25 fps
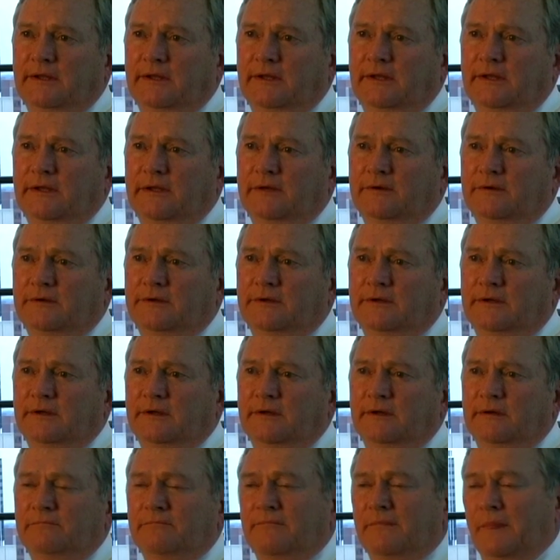And
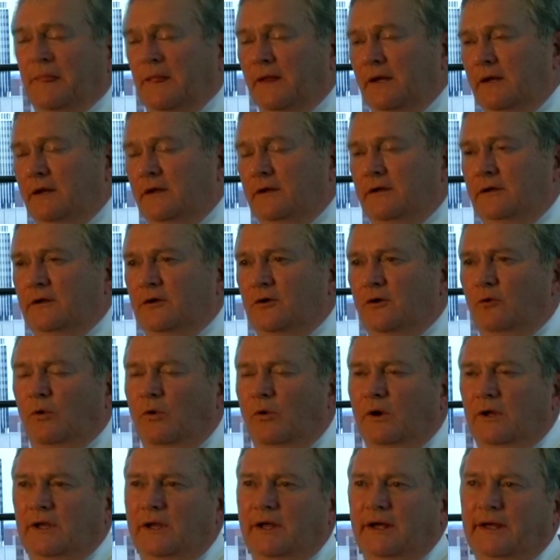uh, you know,
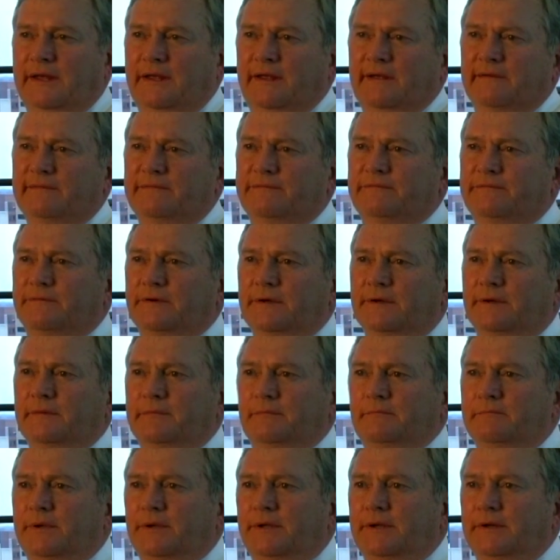while I have uh,
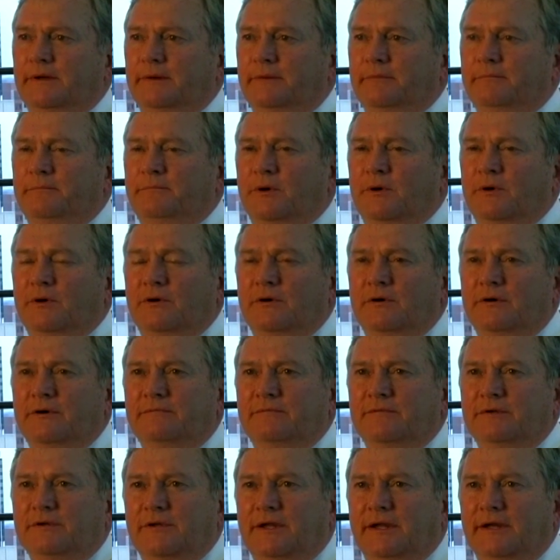been a part
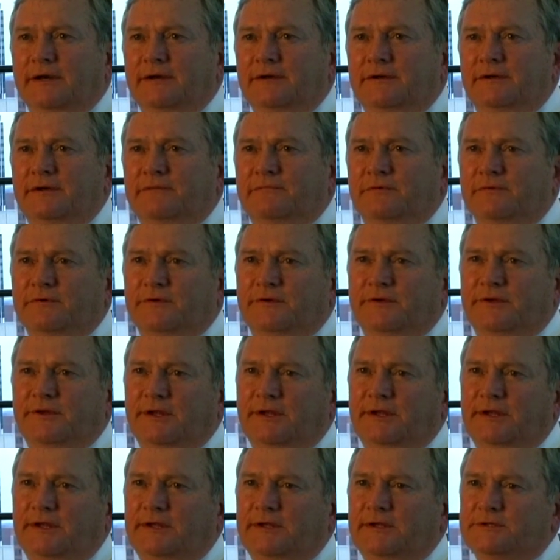of a lot of different
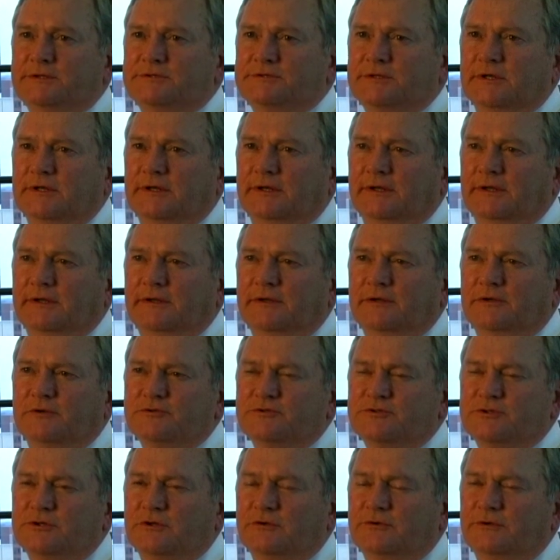things, I think
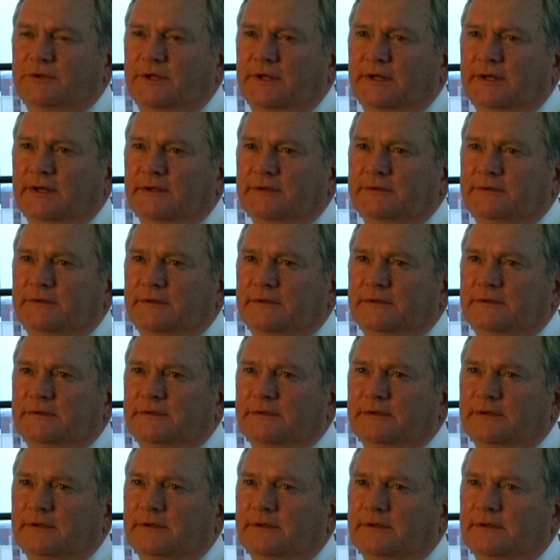there's no doubt that
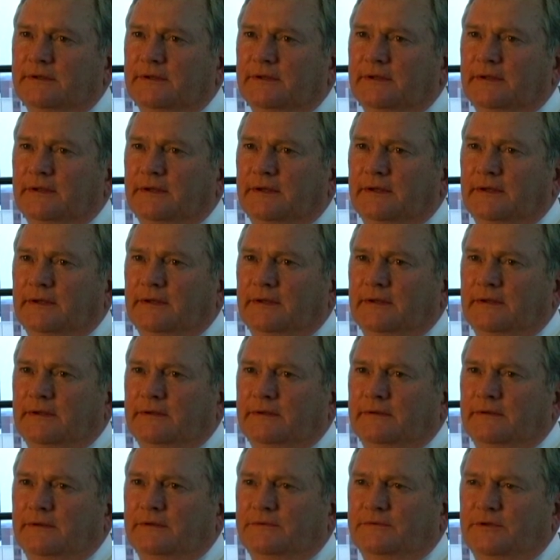
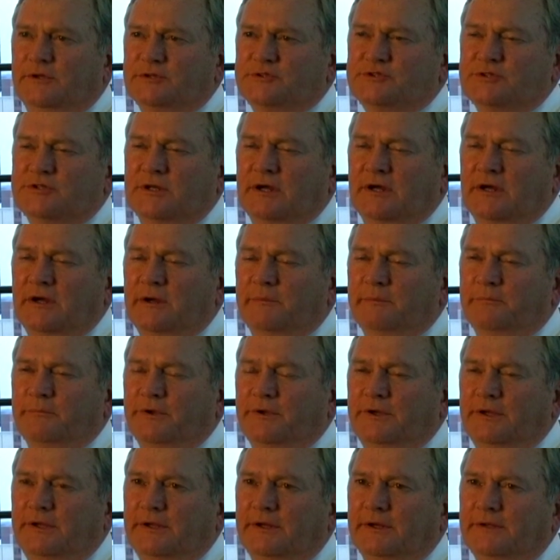uh, that this
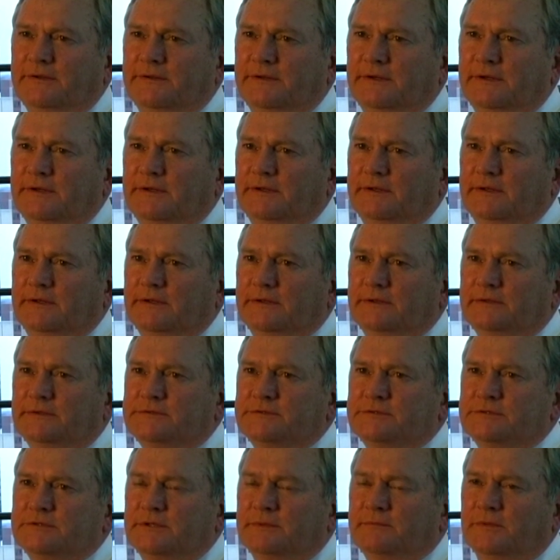company, I think, uh,
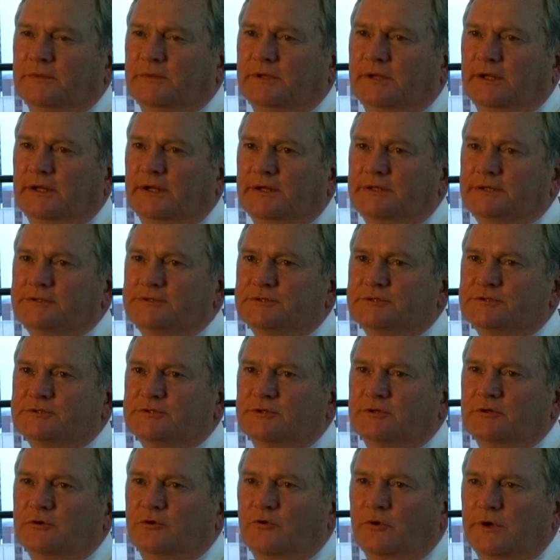symbolizes
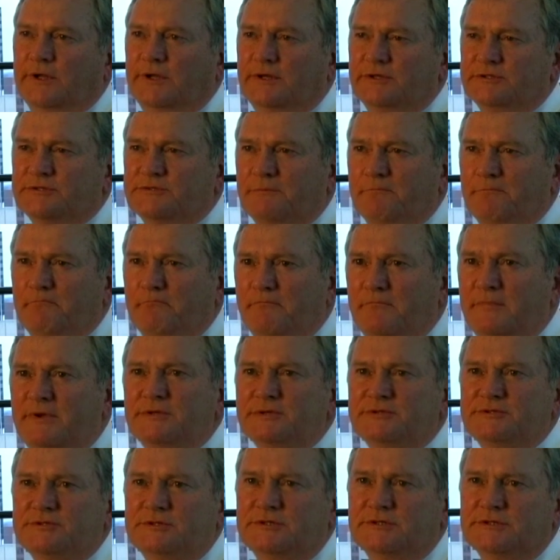the greatest
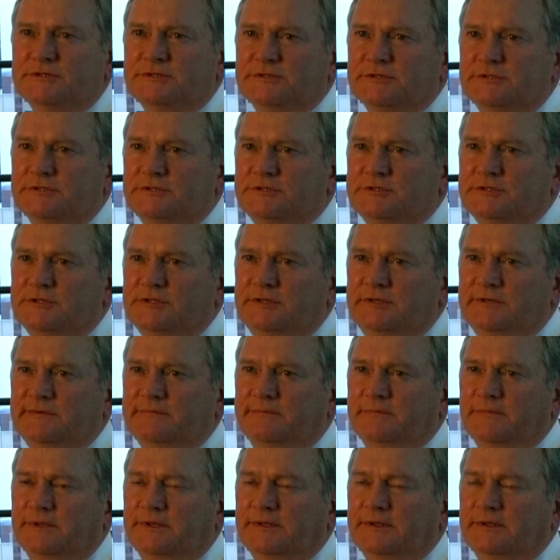business
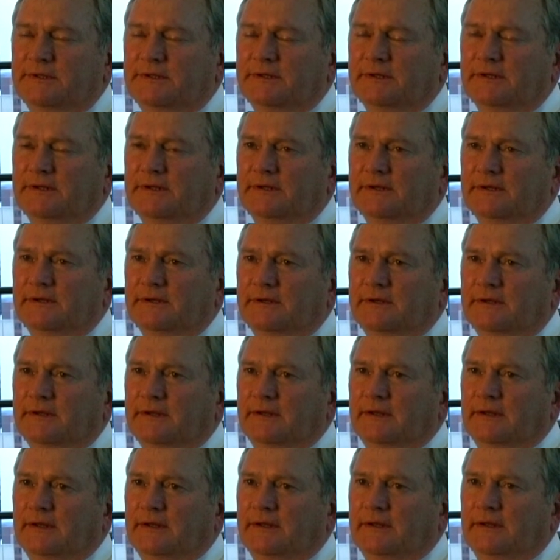achievement
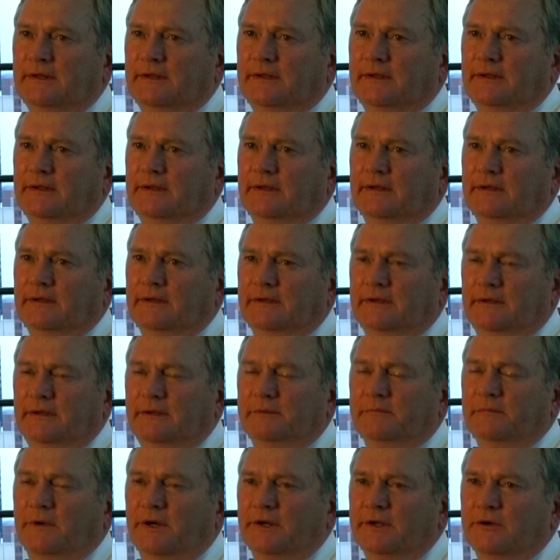uh,
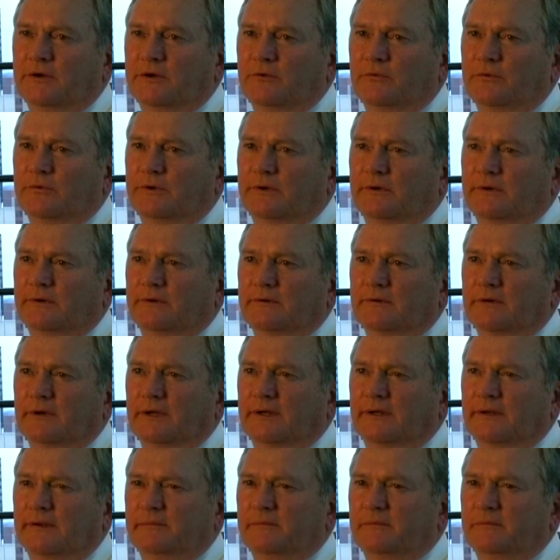in my career
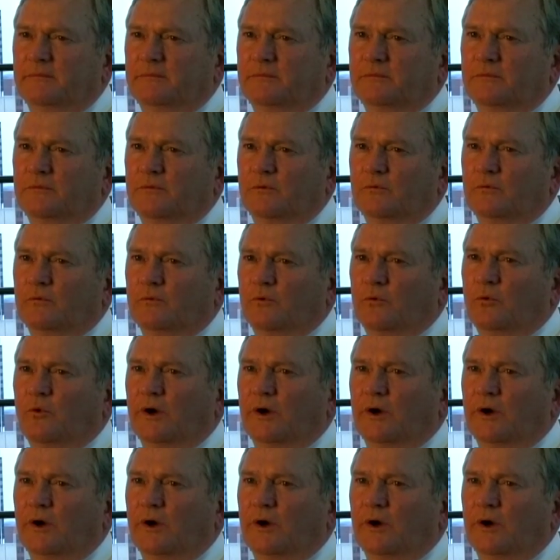uh,